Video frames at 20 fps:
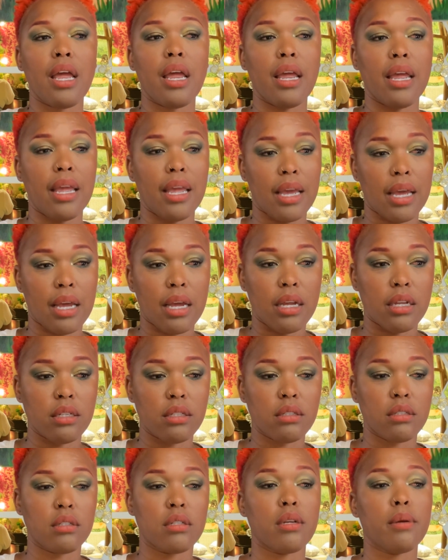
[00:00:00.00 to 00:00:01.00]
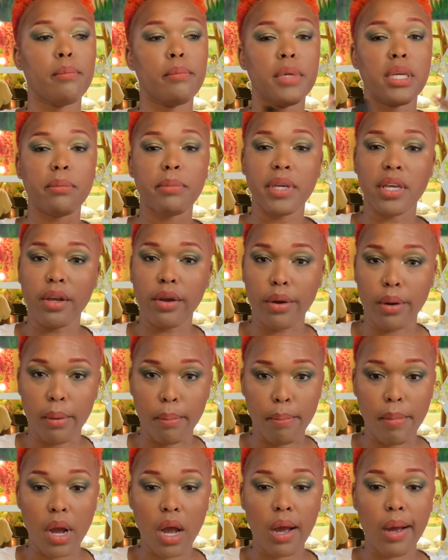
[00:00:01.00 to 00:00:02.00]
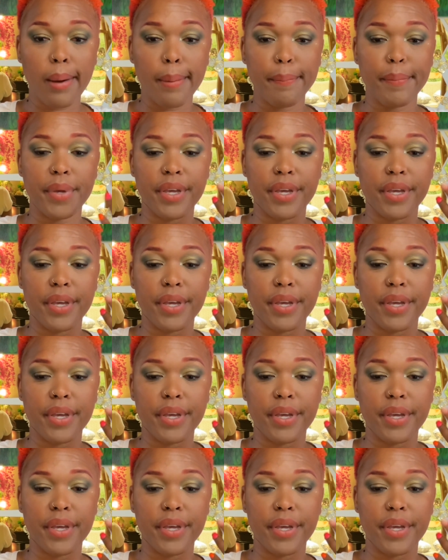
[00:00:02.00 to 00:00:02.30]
and me being her mom,